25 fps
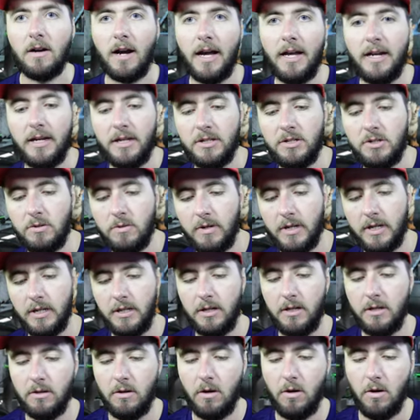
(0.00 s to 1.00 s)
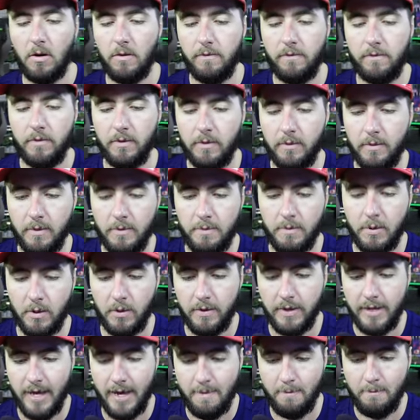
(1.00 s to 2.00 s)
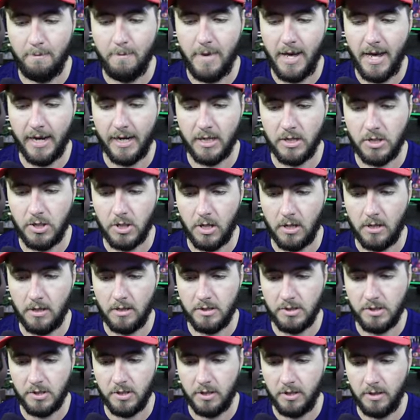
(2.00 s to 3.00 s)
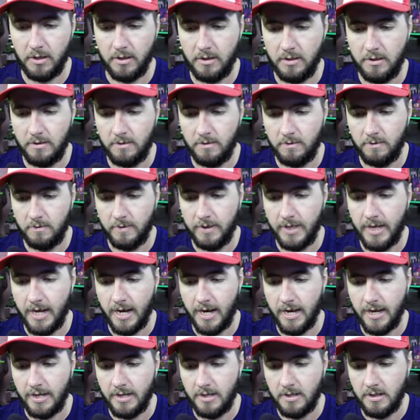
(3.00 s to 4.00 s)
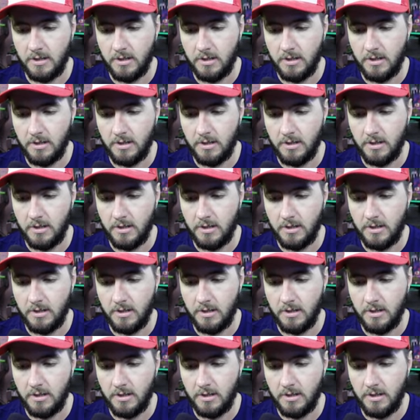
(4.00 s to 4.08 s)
right into it. You know, hopefully we pull that Mega Charizard. We got